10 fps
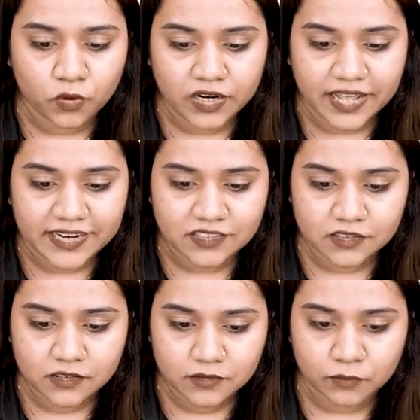
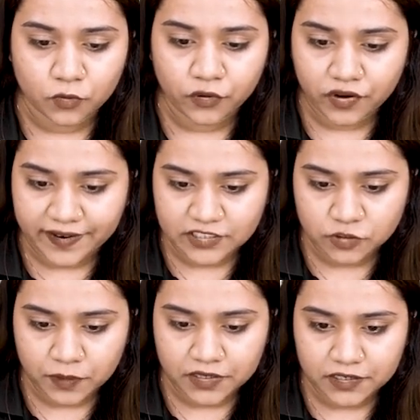lighter, more
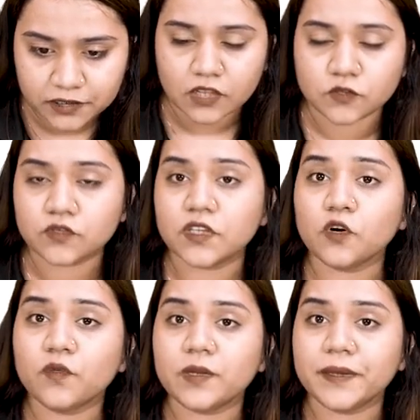transparent. So
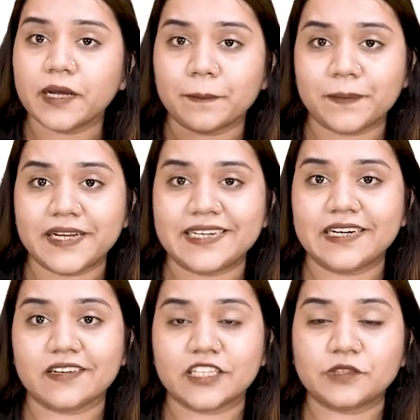0 will be
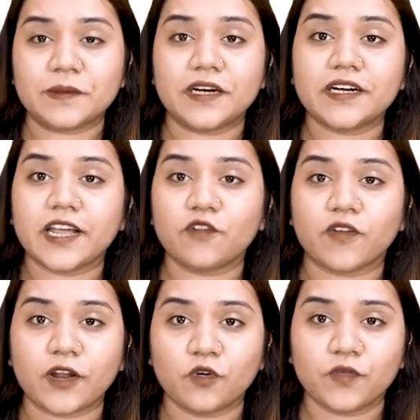completely transparent, and
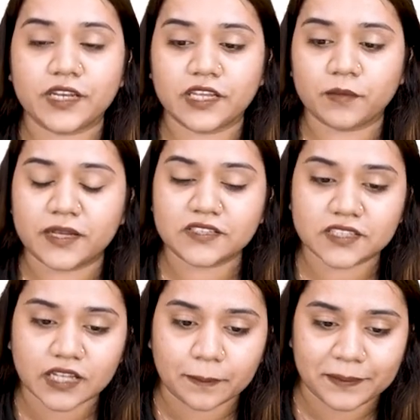1 over here means a
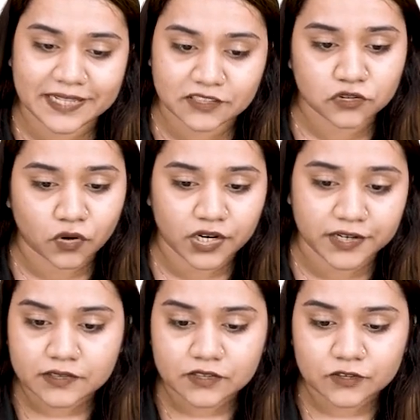complete
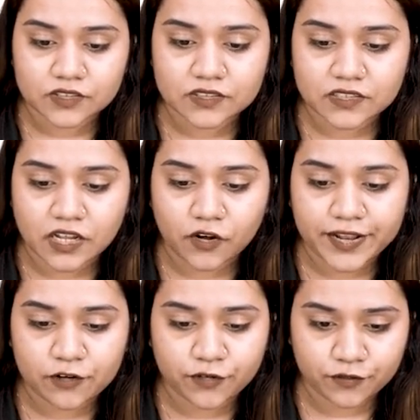solid. So this is how
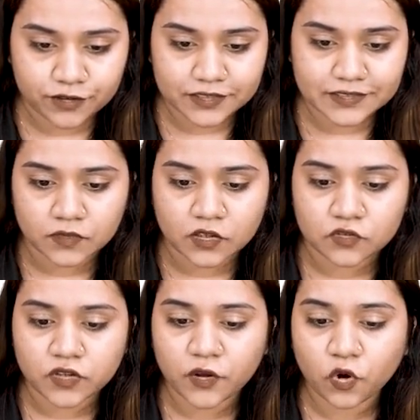alpha works.
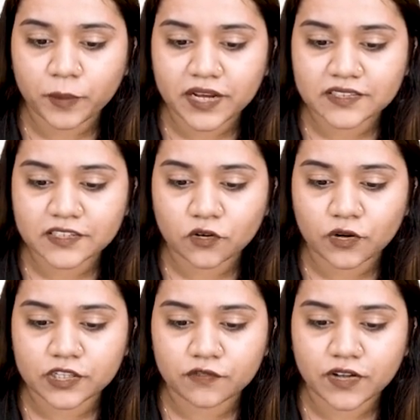So I hope, guys, that
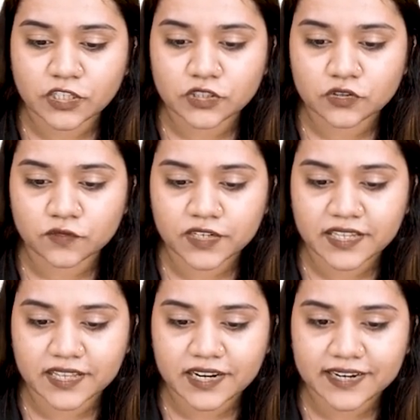all the functions over
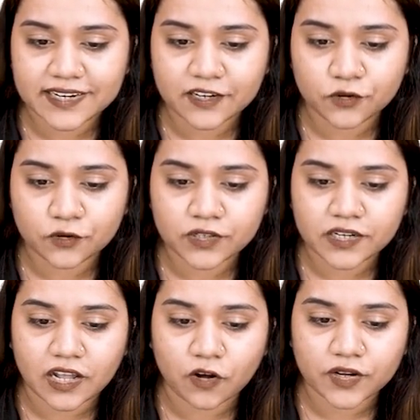here are clear to you, that
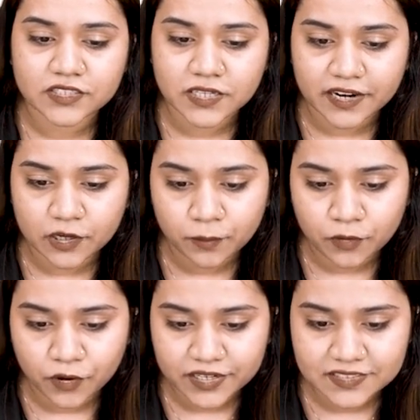how a scatter
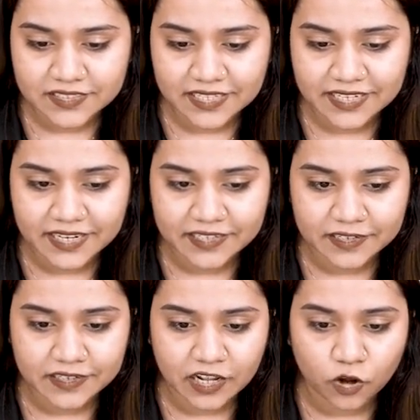plot is
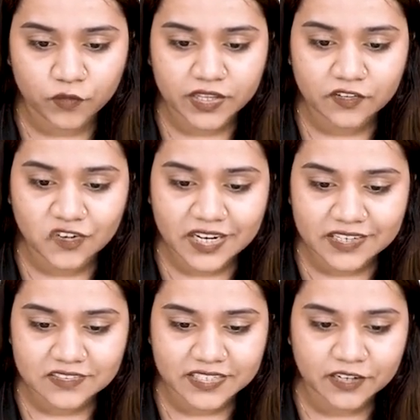created. How we can read
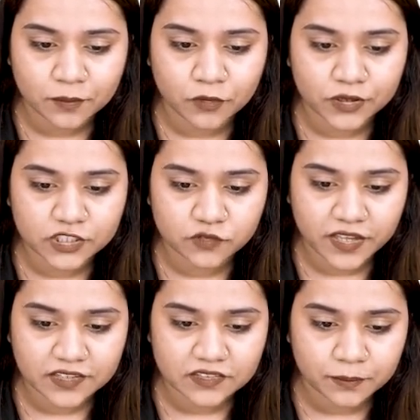a scatter plot is
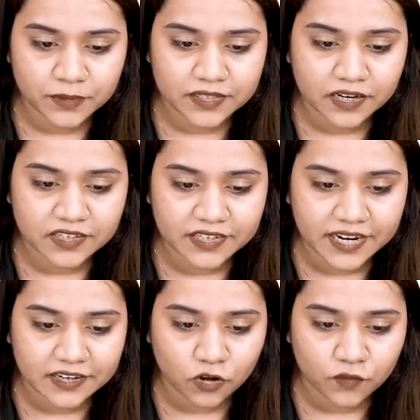very simple, that the
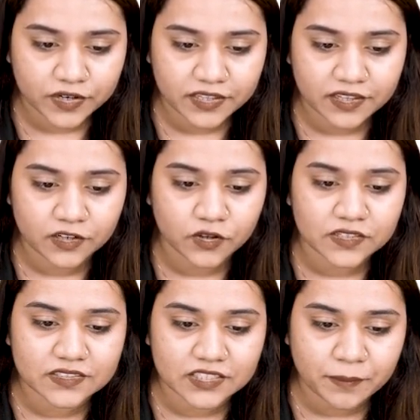data over here, you
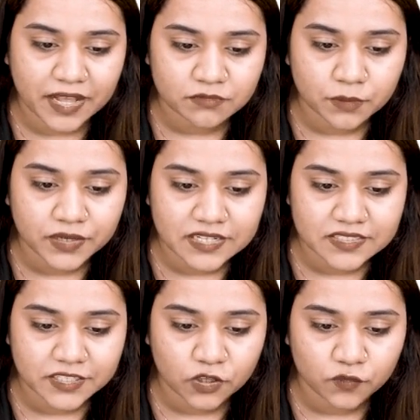can see the maximum
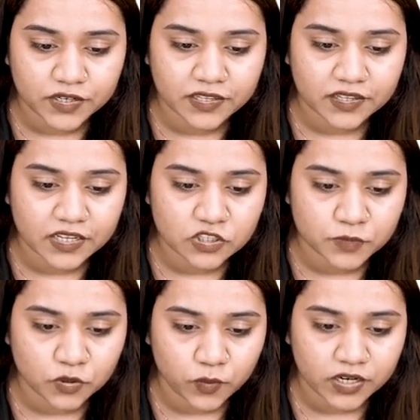density over here is
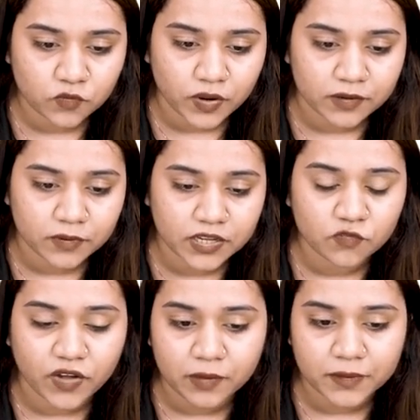between in
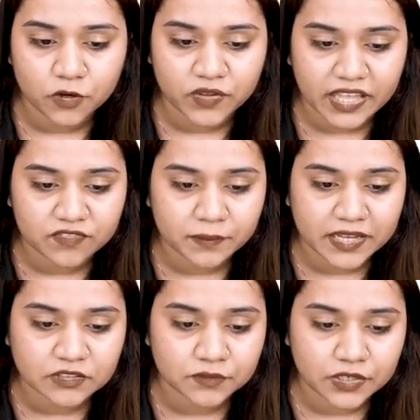one minute, we have the
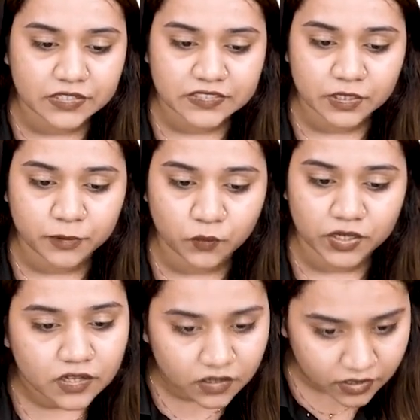maximum density
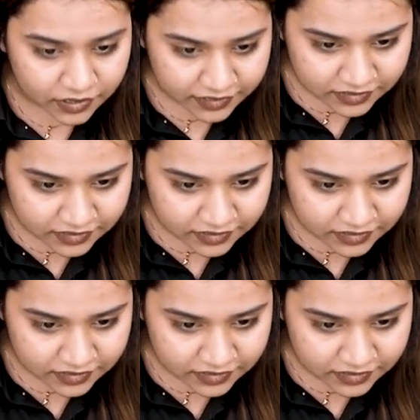between, let's